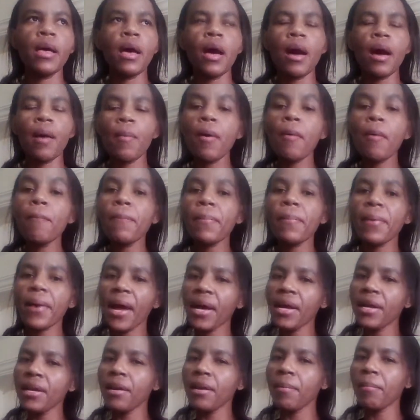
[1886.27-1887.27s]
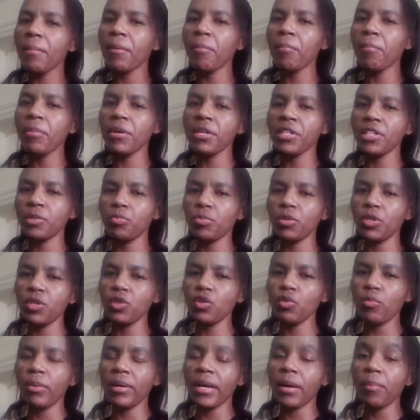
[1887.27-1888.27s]
I'm not bragging about being
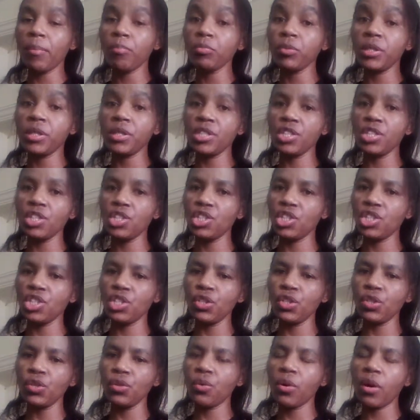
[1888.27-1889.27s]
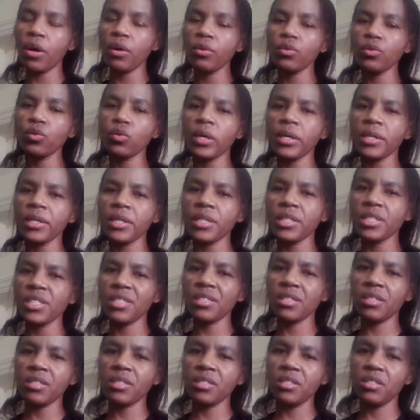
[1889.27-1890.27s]
spiritual, but I'm teaching you how to
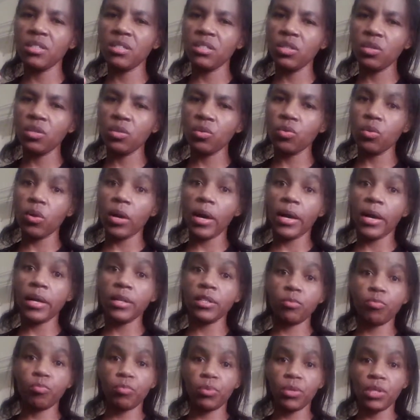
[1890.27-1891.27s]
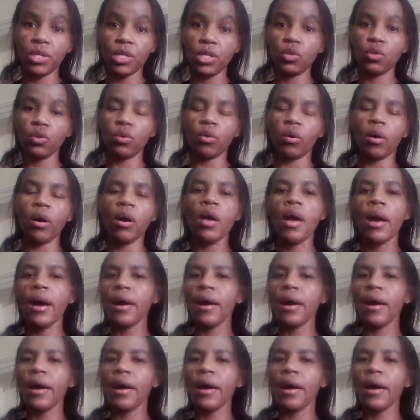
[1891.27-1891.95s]
understand you as spiritual,